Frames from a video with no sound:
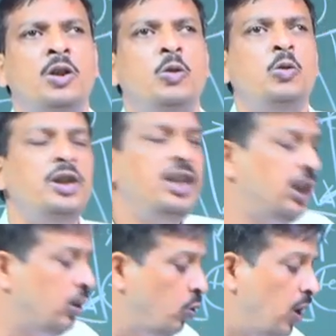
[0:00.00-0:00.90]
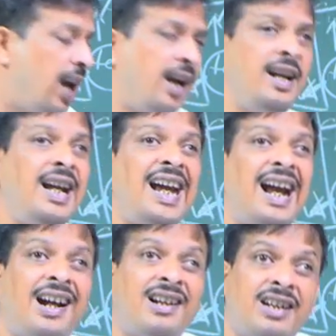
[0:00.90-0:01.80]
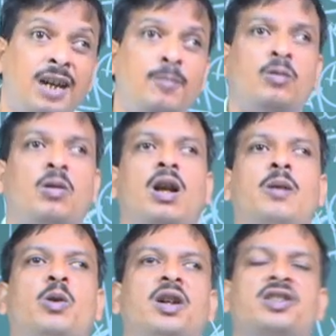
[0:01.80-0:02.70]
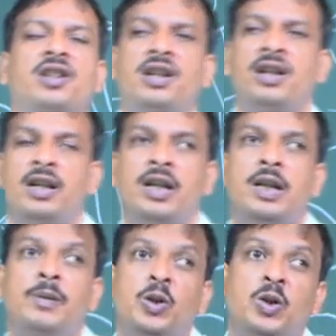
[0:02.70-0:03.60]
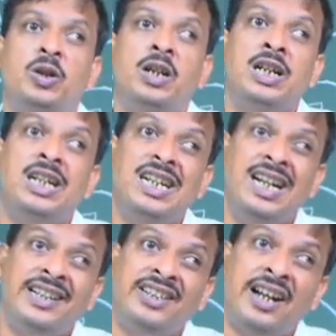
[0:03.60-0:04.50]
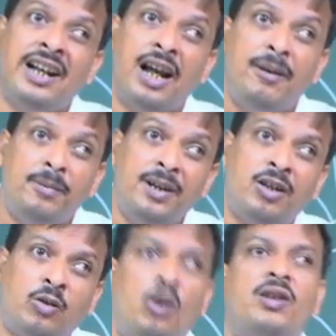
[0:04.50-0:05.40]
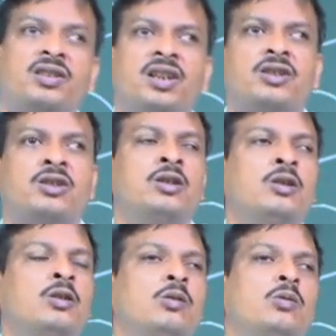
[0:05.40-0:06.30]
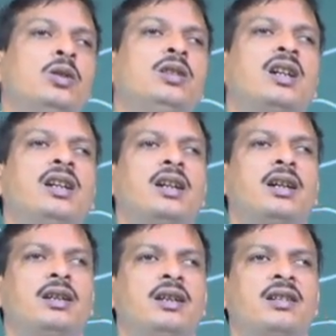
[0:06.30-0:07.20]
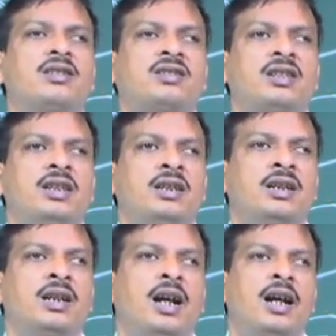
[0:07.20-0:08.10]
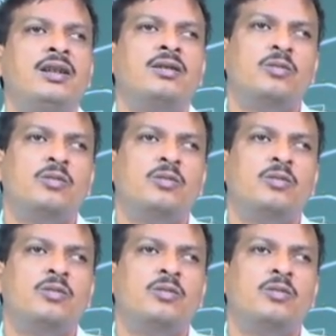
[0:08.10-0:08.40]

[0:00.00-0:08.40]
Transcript: We require an active collaboration between each and every courses with the industry and